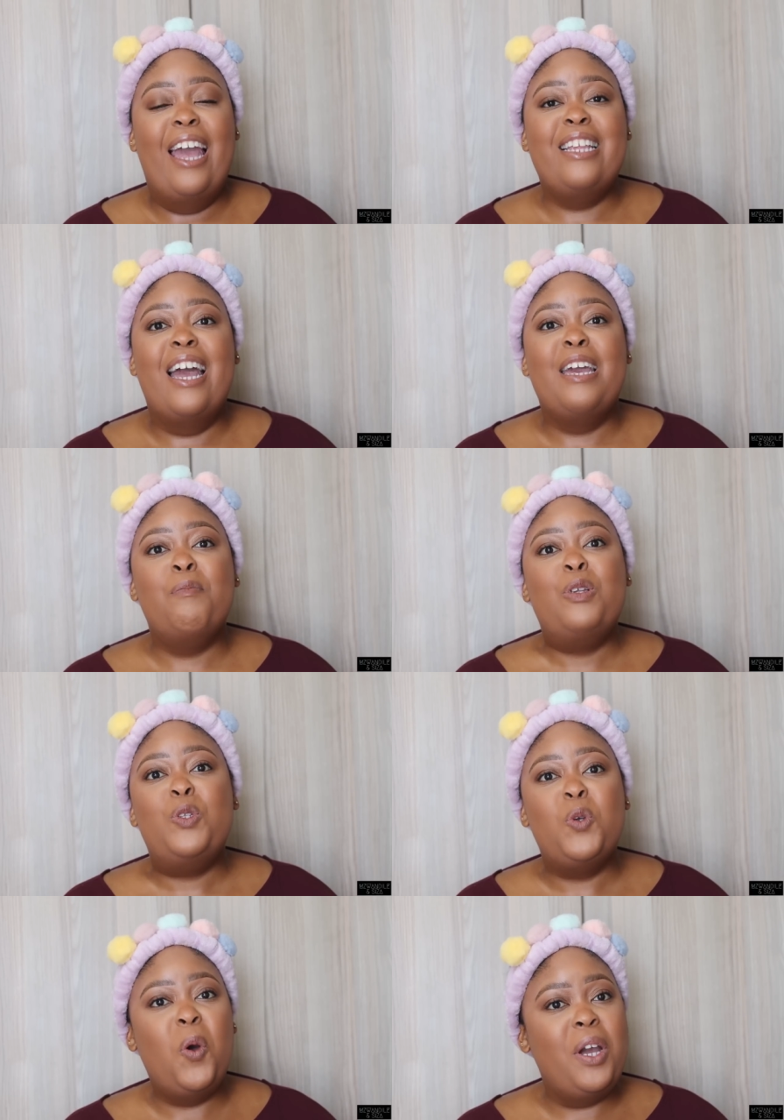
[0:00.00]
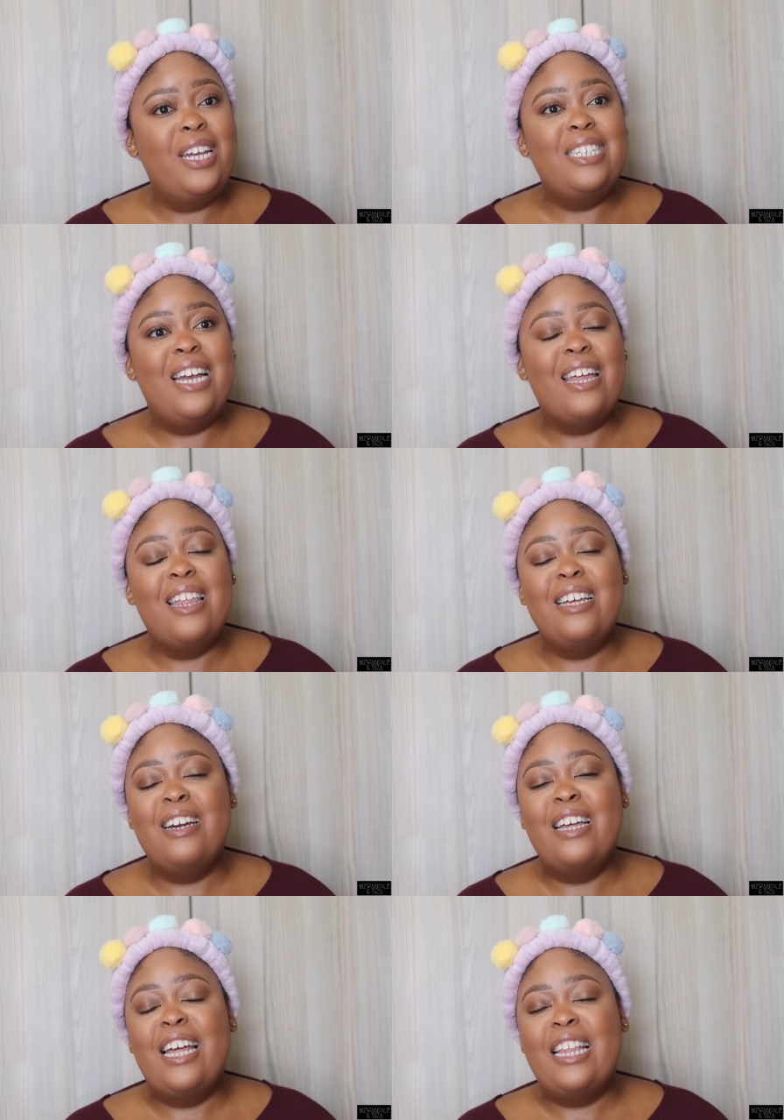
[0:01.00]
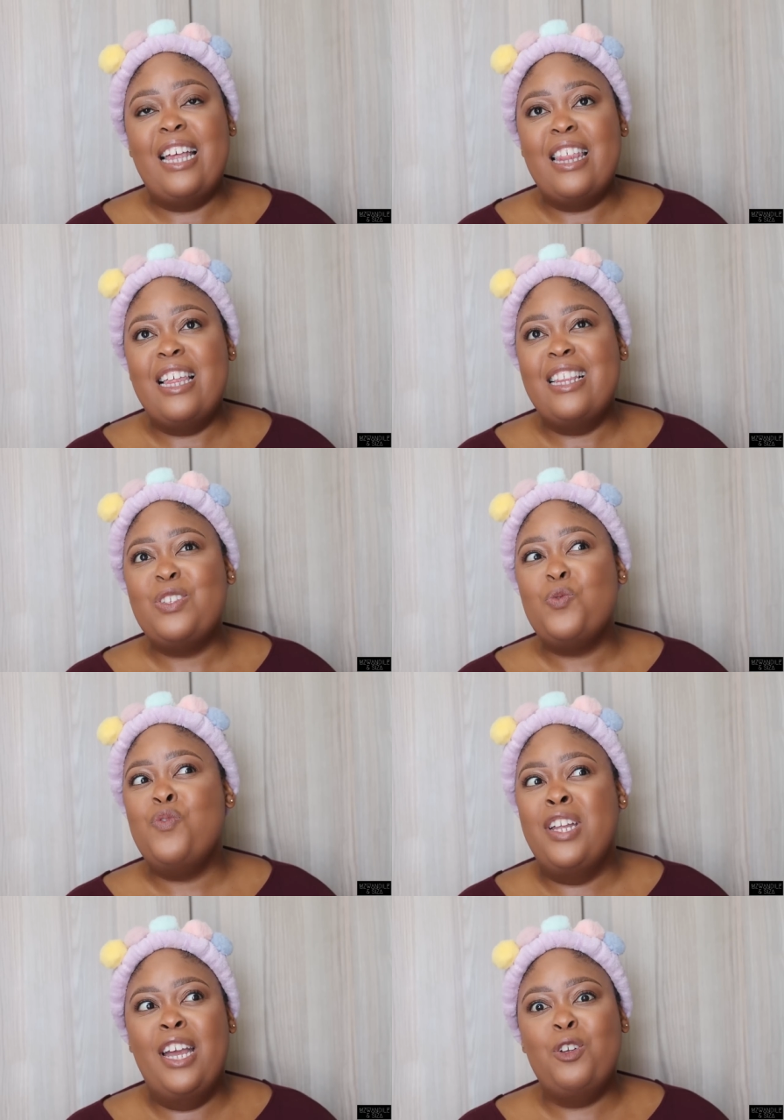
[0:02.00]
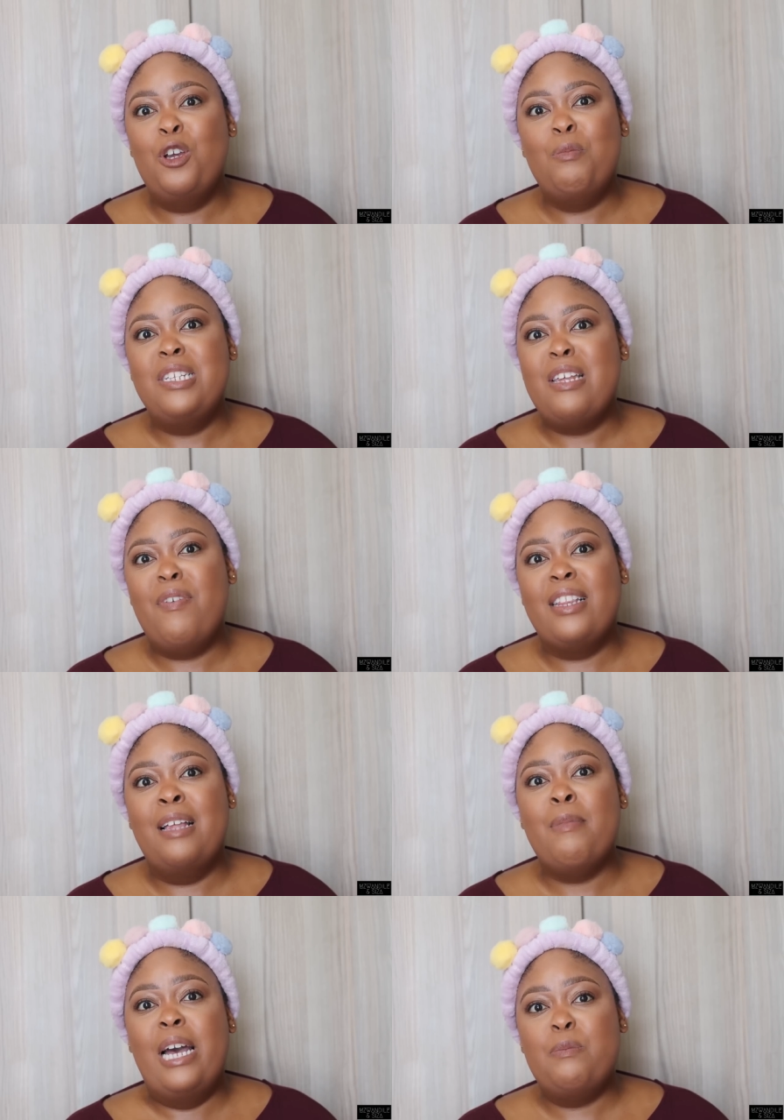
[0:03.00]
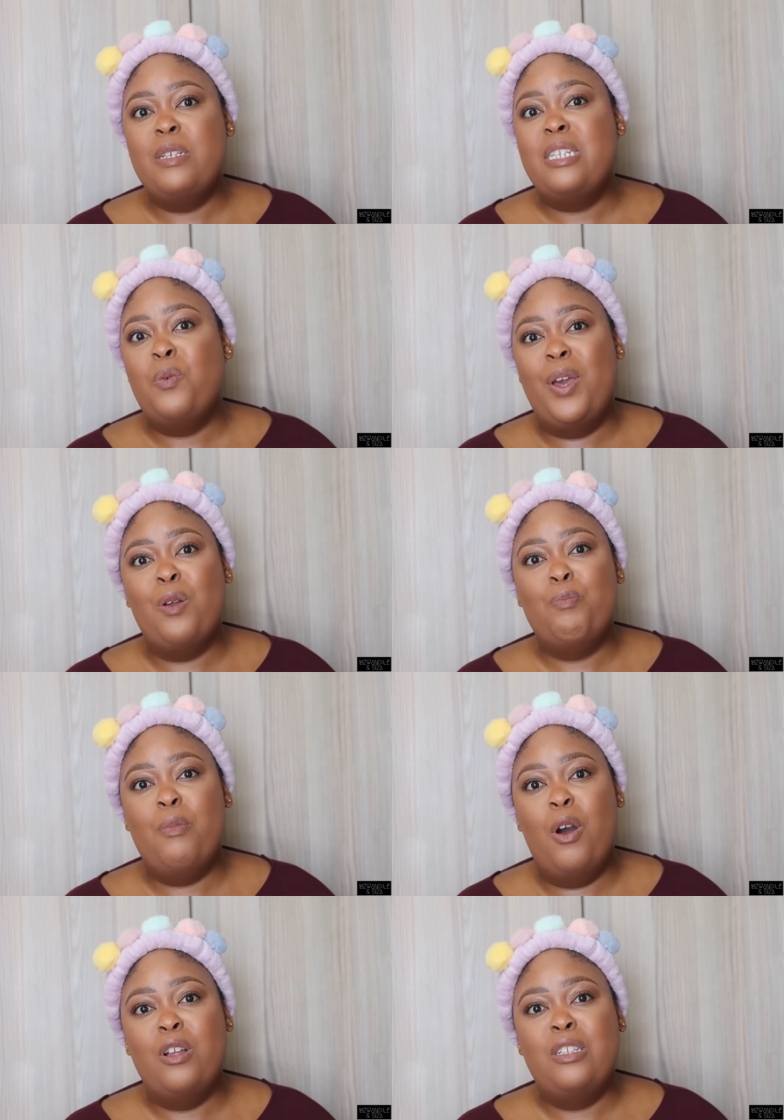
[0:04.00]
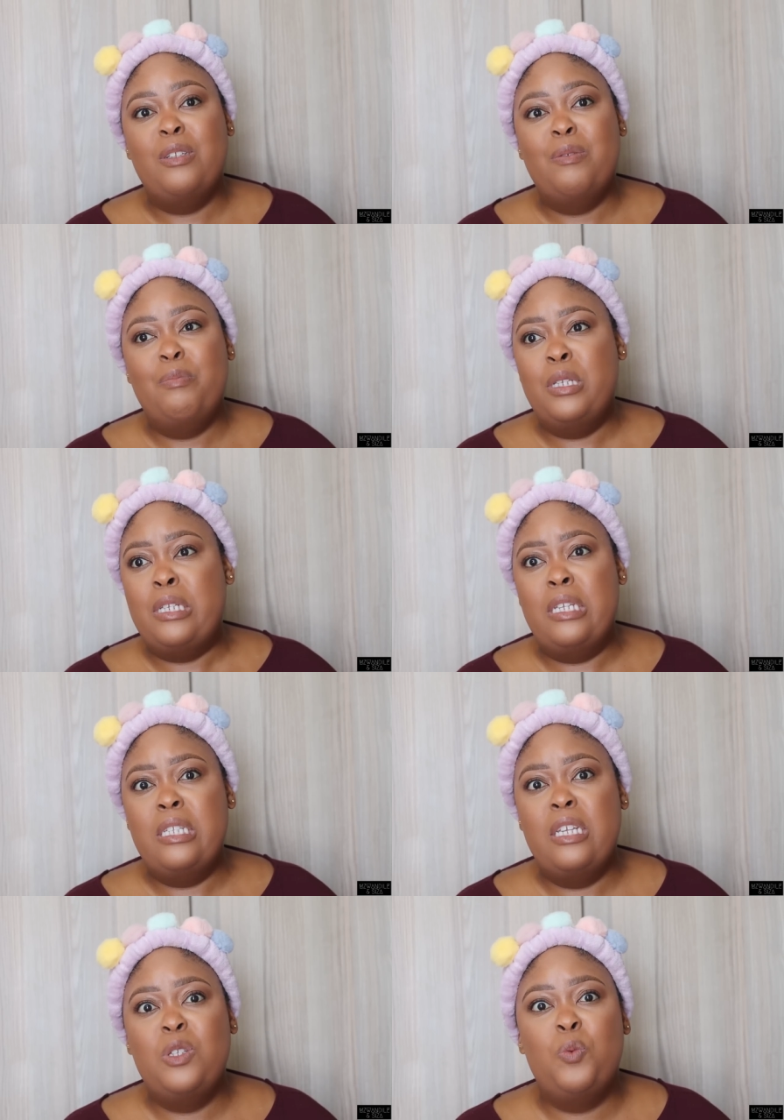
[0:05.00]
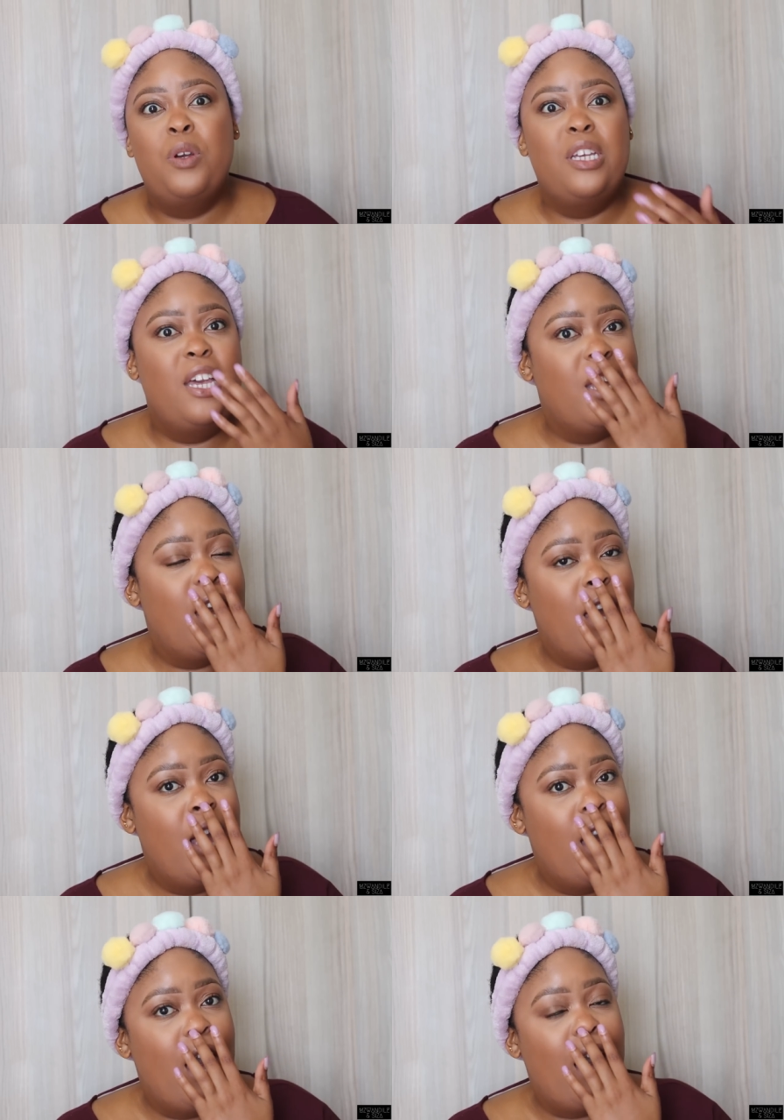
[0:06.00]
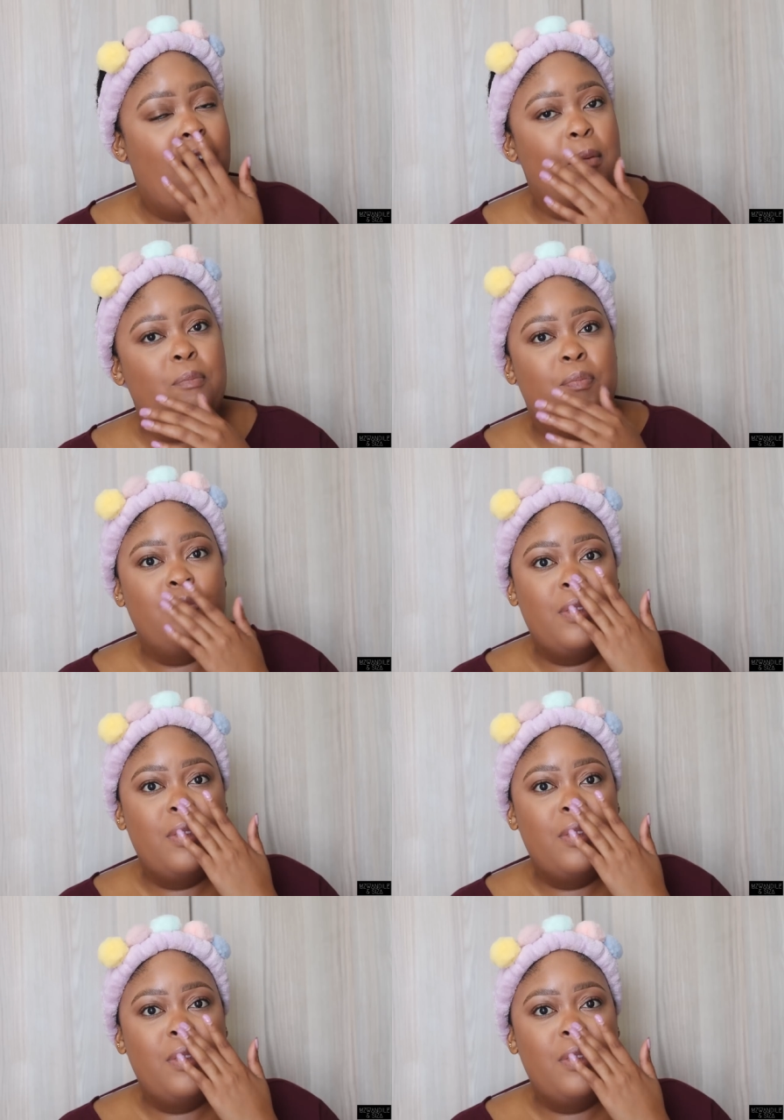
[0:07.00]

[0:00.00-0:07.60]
and I am annoyed I think another thing that's really annoying me is the fact that my husband is away on, on business he's working um,